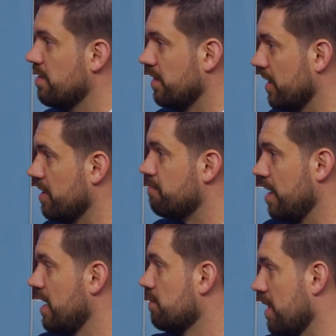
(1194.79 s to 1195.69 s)
that Larry
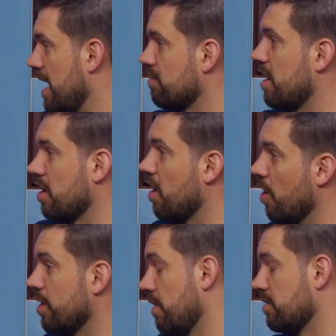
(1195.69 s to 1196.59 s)
Fink and BlackRock
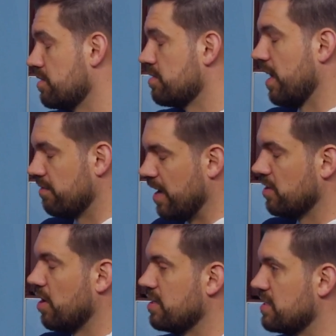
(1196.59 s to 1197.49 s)
owe and others like
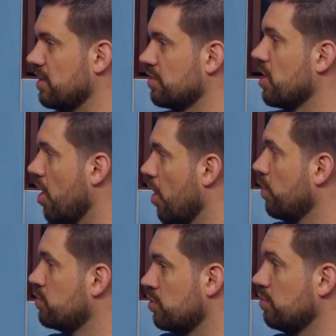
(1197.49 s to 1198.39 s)
Vanguard and State Street
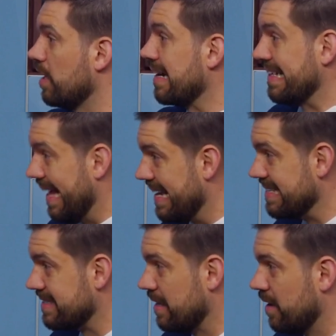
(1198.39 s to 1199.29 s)
owe to their
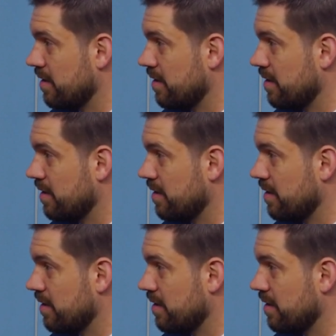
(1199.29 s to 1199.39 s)
clients,